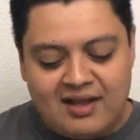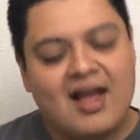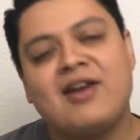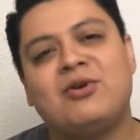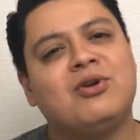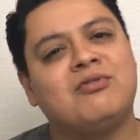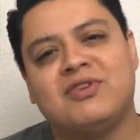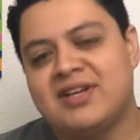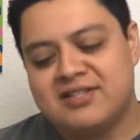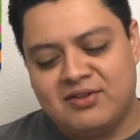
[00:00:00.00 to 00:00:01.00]
I don't know if
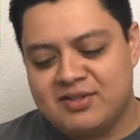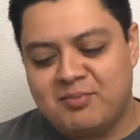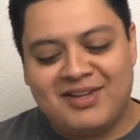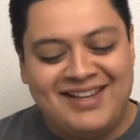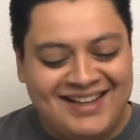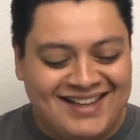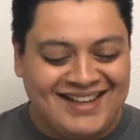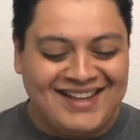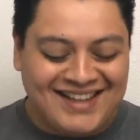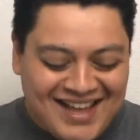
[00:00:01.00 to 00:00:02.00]
you guys know this, but
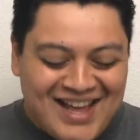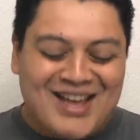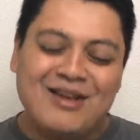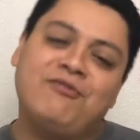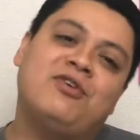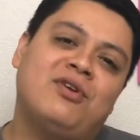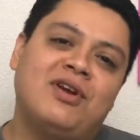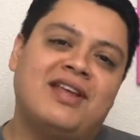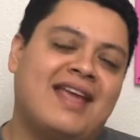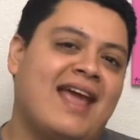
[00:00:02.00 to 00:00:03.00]
if you're
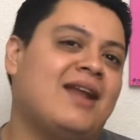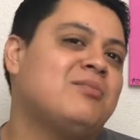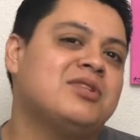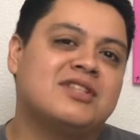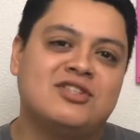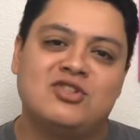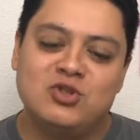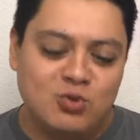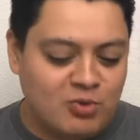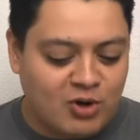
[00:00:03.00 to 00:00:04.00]
a cannabis
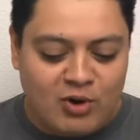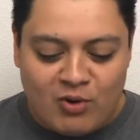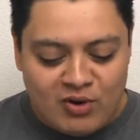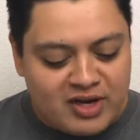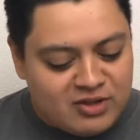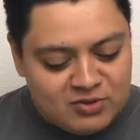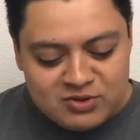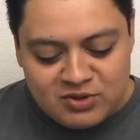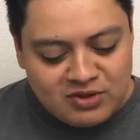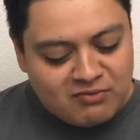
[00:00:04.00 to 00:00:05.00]
consumer or a
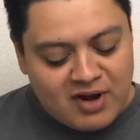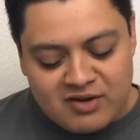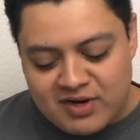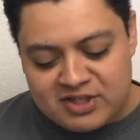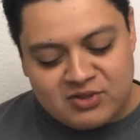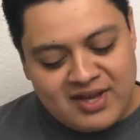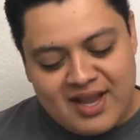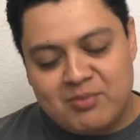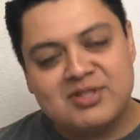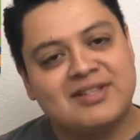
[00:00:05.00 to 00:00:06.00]
user of recreational
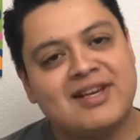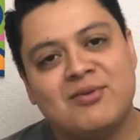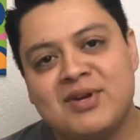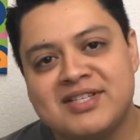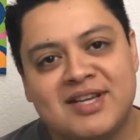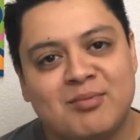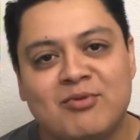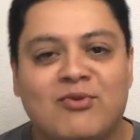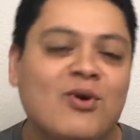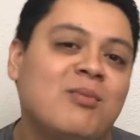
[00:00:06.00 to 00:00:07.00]
cannabis in any way, shape,
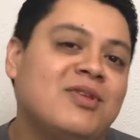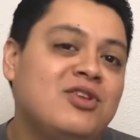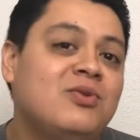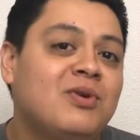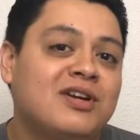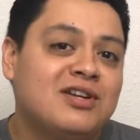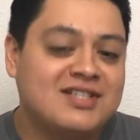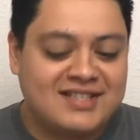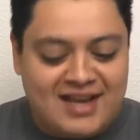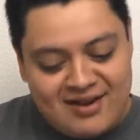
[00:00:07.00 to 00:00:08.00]
or form, then you
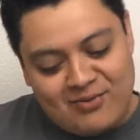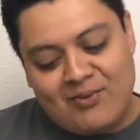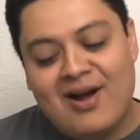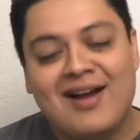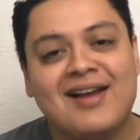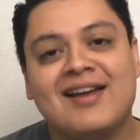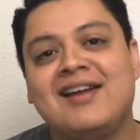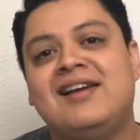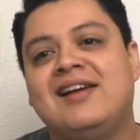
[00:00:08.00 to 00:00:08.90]
understand why